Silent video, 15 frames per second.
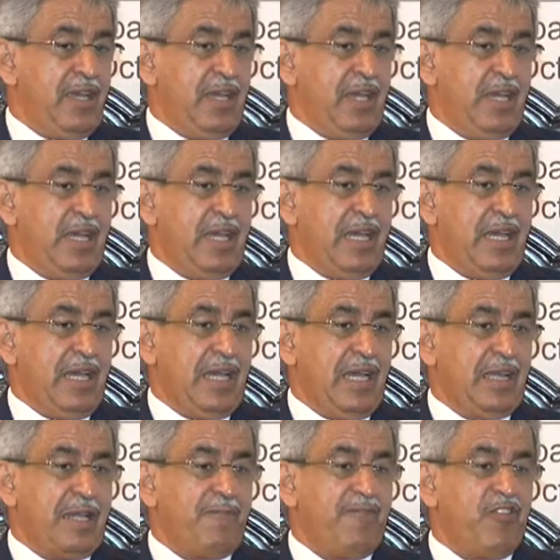
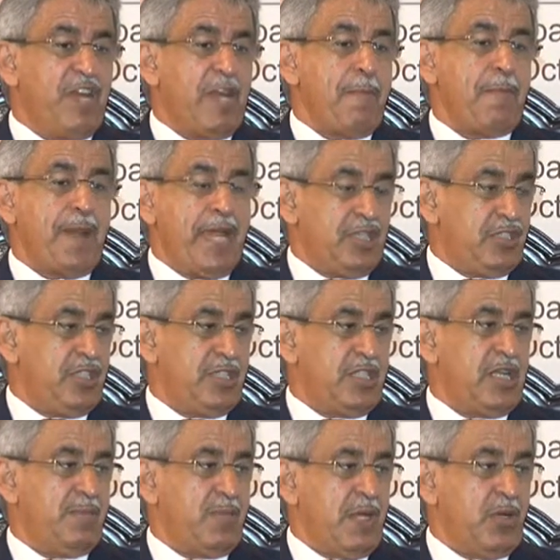and I'm very
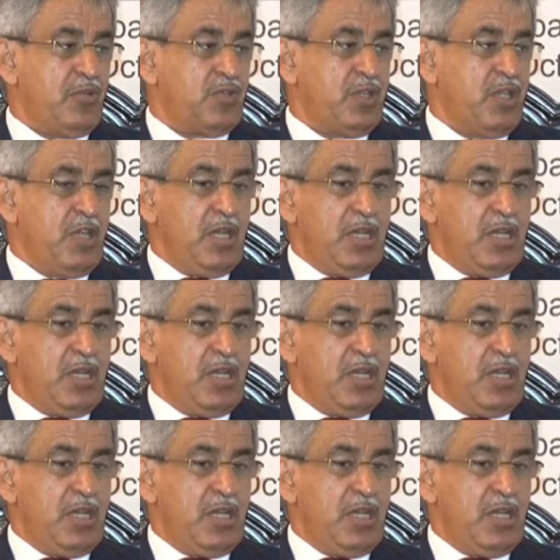passionate about.